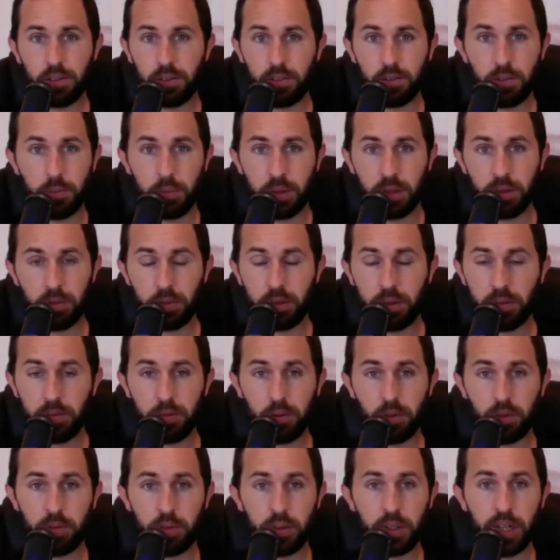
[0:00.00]
We have
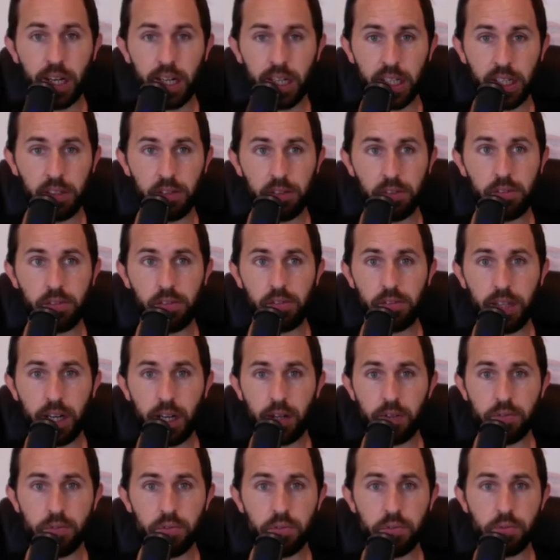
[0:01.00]
over
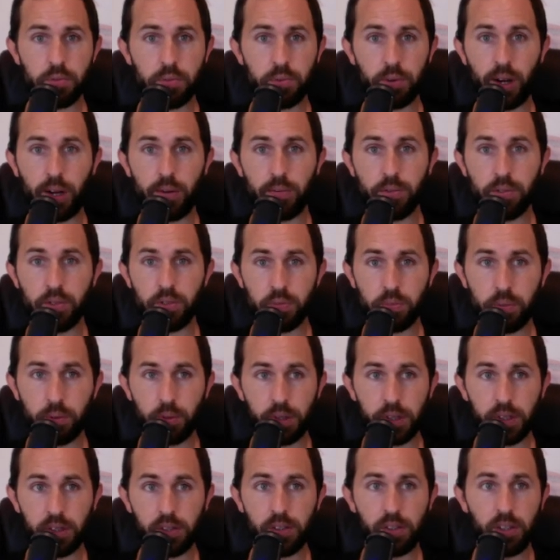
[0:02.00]
90,000 subscribers at this
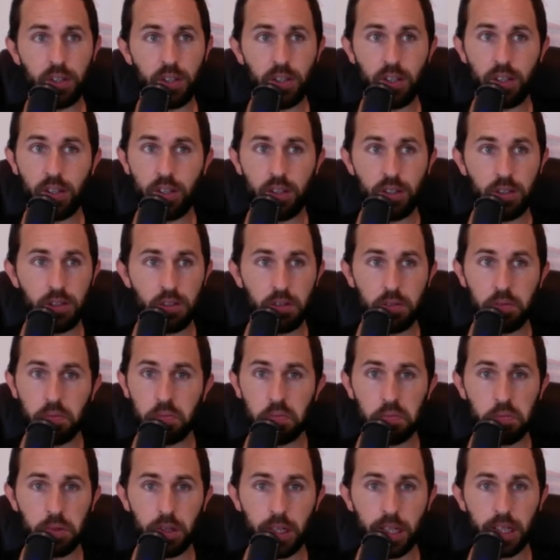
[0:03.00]
point.
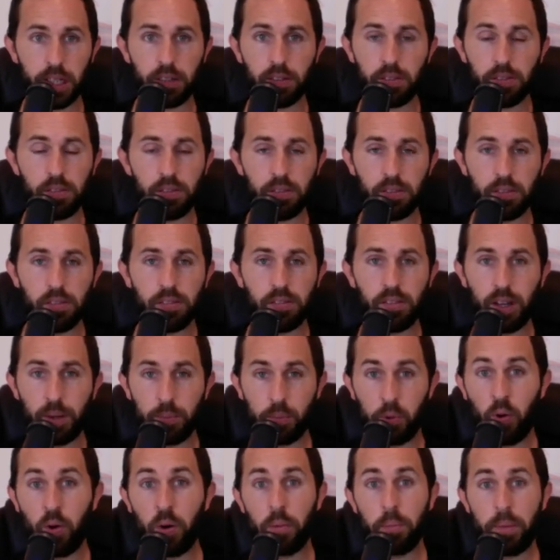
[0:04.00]
Like, I'm
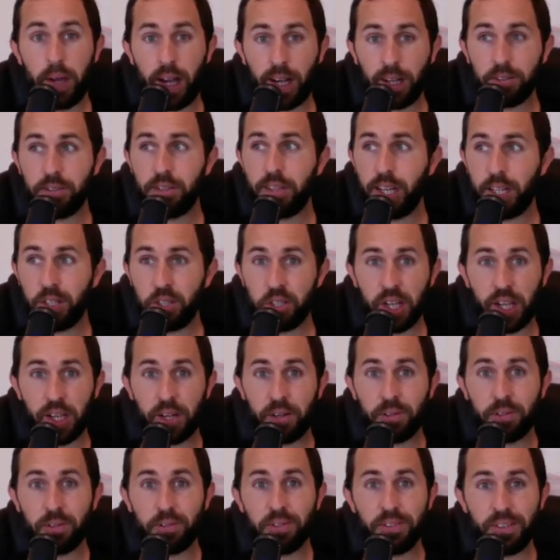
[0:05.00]
going back to that
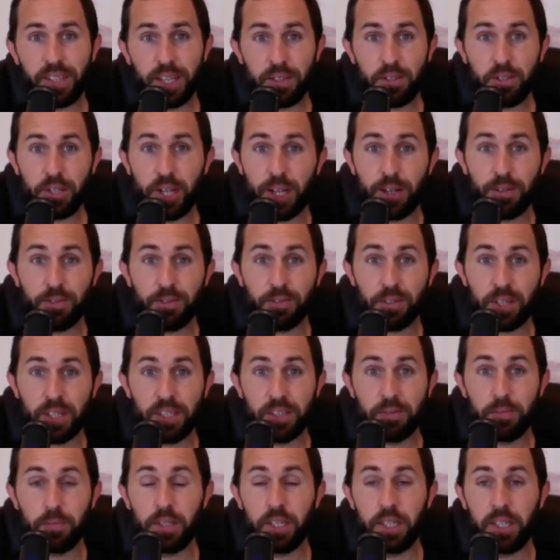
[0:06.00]
channel. That channel is going to
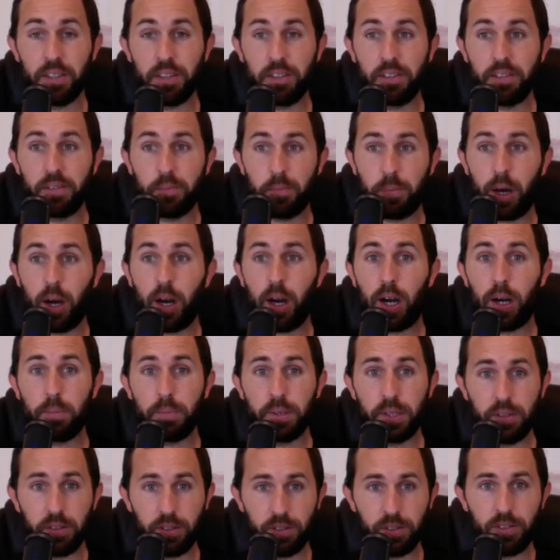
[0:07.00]
be
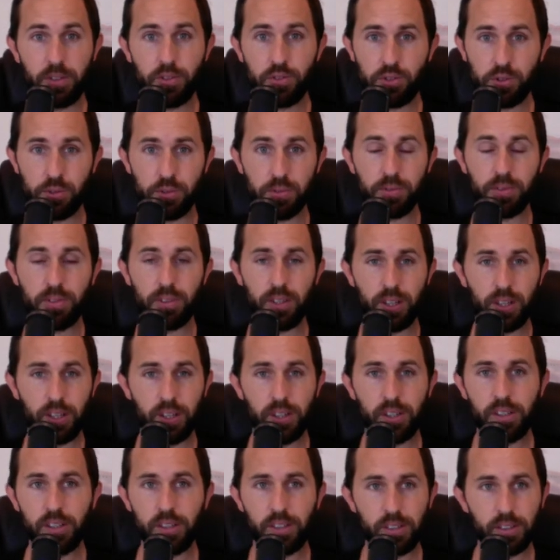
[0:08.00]
popping soon.
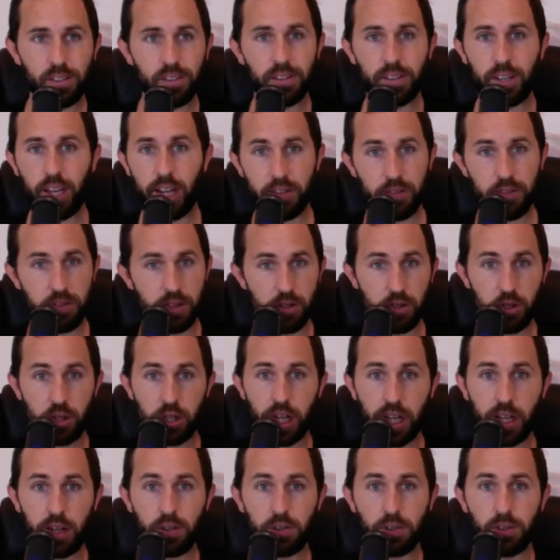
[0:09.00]
Got this
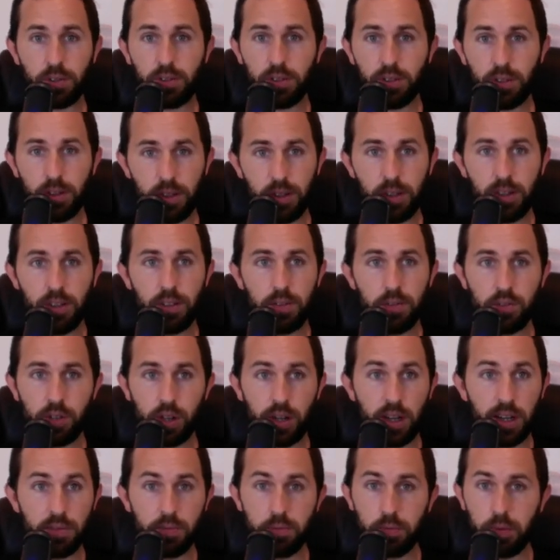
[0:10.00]
channel.
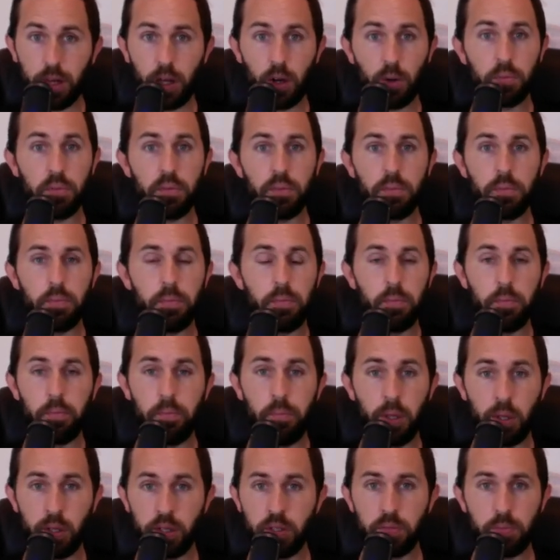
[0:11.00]
I've helped
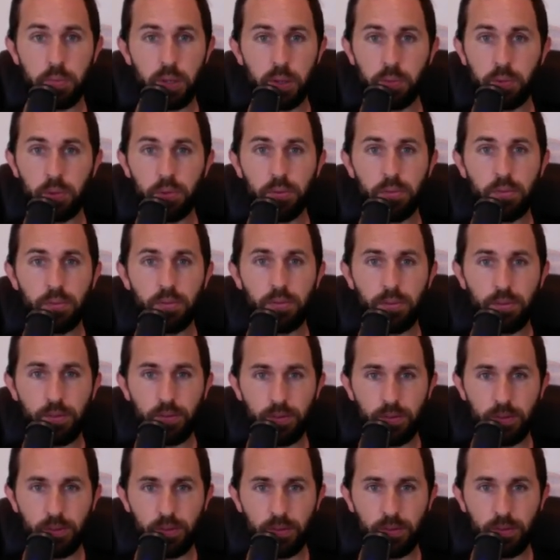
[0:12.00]
millions of people,
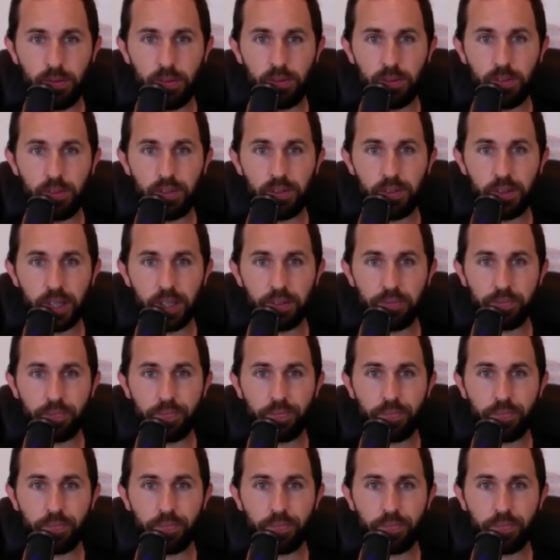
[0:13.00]
right?